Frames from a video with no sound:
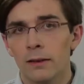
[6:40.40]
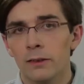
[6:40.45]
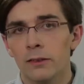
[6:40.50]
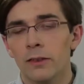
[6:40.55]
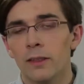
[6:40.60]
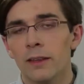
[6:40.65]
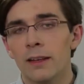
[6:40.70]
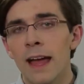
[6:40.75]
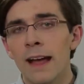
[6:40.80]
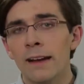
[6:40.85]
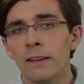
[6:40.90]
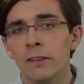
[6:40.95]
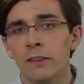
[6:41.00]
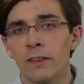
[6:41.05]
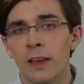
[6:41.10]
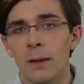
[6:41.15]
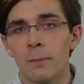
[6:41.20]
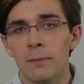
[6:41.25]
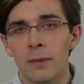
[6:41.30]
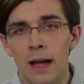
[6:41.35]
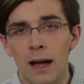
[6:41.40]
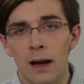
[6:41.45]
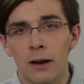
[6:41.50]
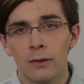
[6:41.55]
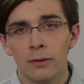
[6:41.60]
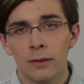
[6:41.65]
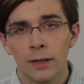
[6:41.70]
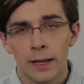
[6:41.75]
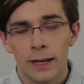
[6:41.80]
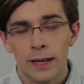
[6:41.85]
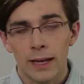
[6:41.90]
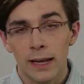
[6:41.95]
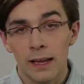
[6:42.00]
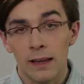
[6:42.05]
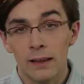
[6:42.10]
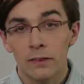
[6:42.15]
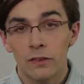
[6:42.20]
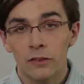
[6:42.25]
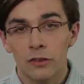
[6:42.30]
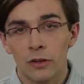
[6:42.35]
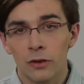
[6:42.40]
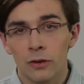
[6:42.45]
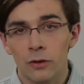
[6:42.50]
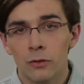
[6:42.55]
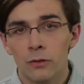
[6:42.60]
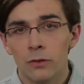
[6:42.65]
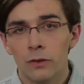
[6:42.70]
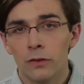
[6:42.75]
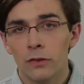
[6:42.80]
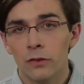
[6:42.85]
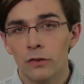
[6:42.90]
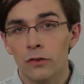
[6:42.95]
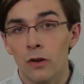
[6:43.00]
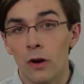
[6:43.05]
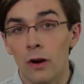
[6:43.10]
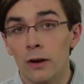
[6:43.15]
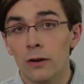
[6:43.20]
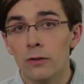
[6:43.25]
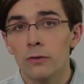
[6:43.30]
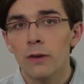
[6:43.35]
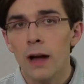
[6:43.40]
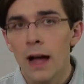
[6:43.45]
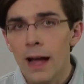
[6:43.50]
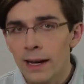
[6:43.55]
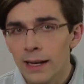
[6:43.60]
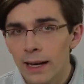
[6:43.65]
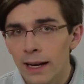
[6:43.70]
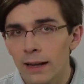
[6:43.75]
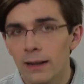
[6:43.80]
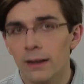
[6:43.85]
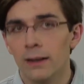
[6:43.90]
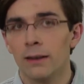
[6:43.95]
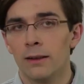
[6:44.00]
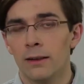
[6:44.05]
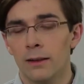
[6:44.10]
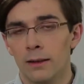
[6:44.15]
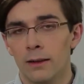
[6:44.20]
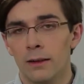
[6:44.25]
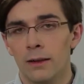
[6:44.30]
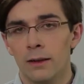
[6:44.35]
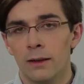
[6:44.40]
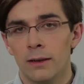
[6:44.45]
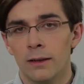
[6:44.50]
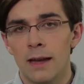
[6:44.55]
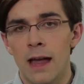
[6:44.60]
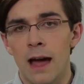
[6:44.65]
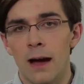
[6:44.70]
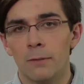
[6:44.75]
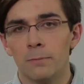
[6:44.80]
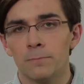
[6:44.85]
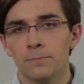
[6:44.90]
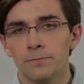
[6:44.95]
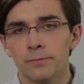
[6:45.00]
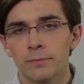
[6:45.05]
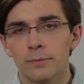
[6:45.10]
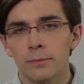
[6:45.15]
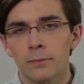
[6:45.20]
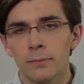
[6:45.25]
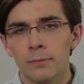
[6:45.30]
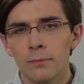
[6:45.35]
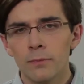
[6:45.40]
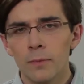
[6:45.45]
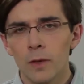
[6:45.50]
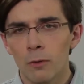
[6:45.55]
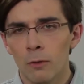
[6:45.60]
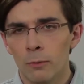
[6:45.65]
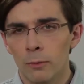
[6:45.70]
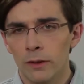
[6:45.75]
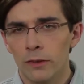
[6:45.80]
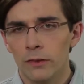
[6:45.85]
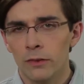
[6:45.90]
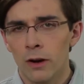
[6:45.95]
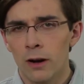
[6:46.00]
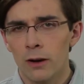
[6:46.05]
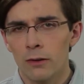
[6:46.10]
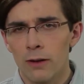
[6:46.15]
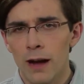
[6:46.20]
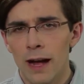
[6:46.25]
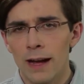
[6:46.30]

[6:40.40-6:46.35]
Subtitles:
So the next step now is to start writing. Now, when we start